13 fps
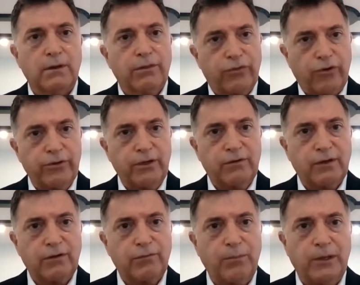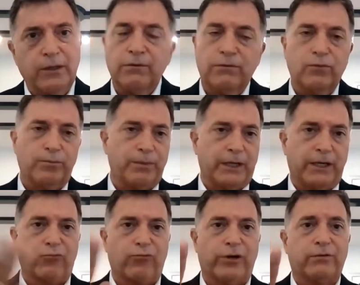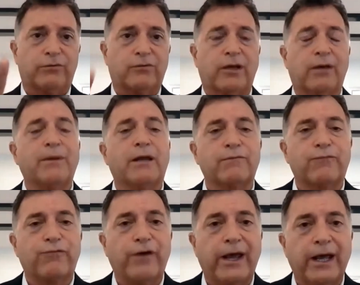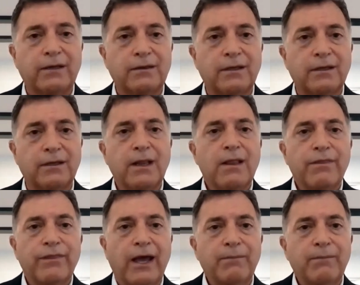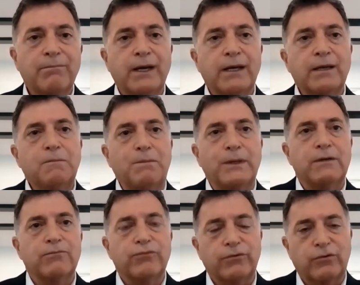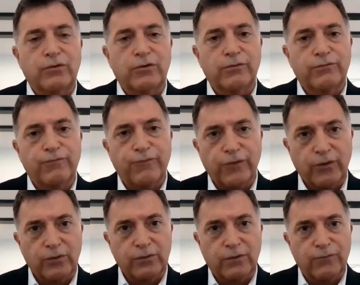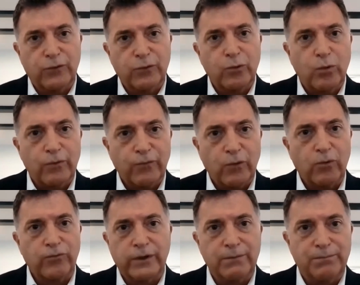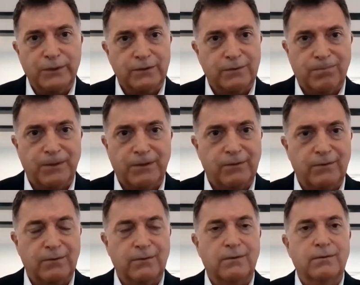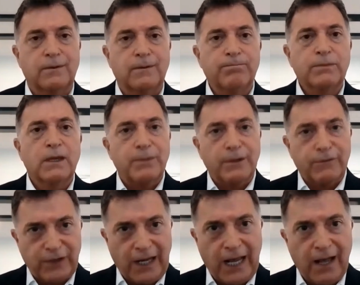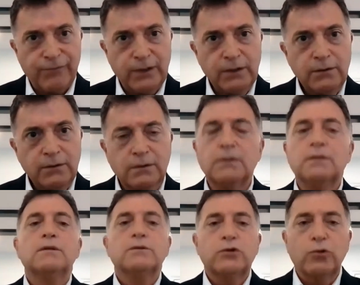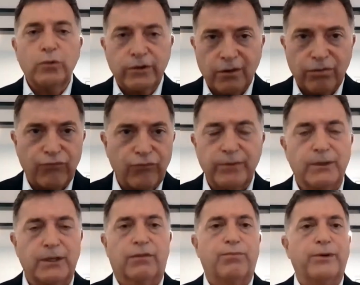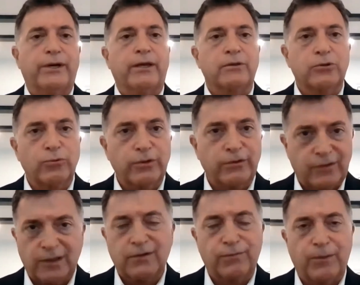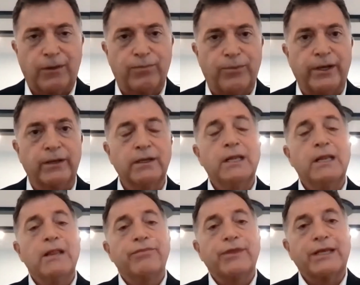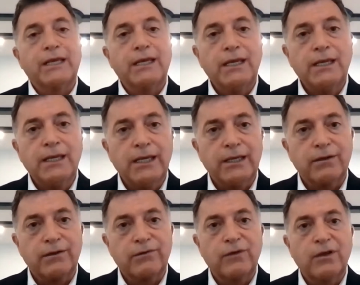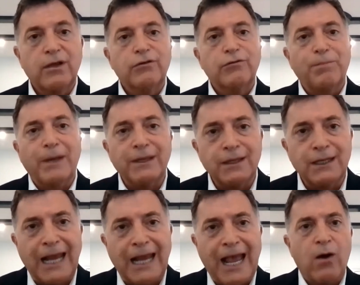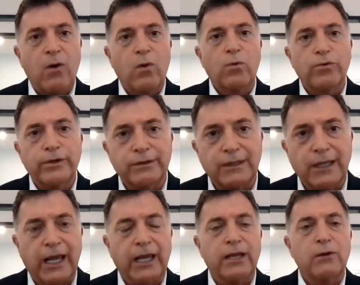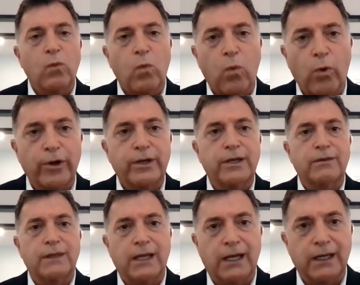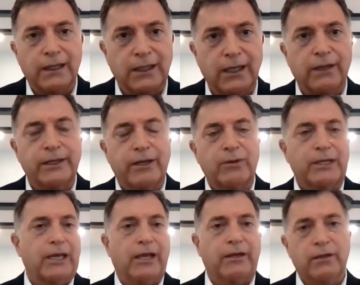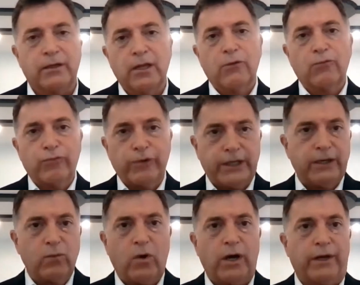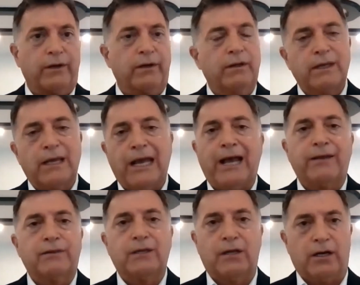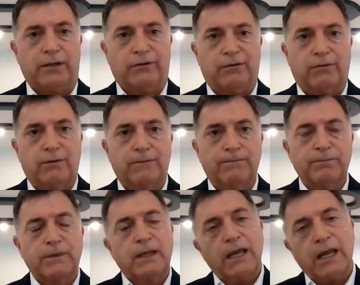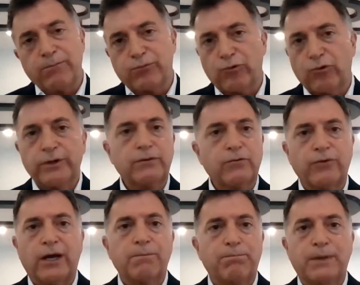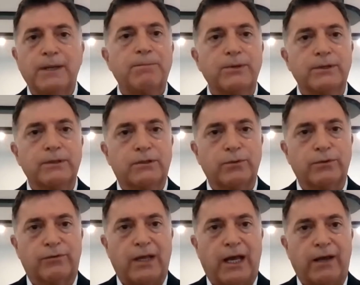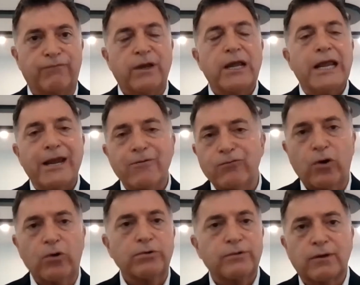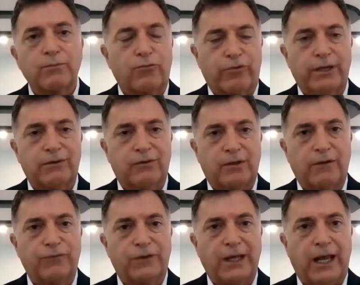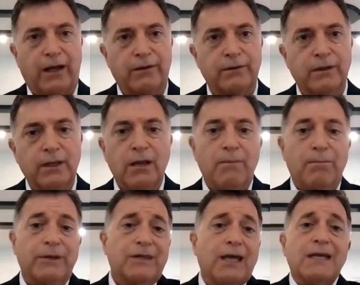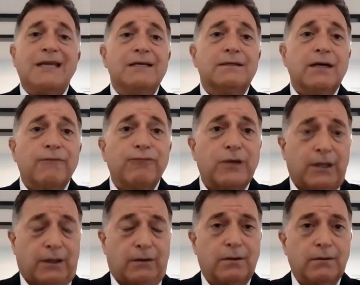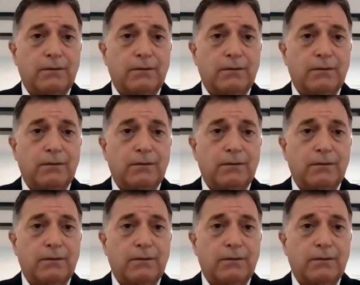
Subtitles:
36 months would be a grand slam. And in fact, that might be reserved for those of you who have already built businesses. But if you haven't, do a 3-month plan, do a 6-month plan. The key is spend an hour a day working the idea. Now again, Ricky 1 had the guts. He brought the right people into his life. He wrote some great stuff down, but then he left it.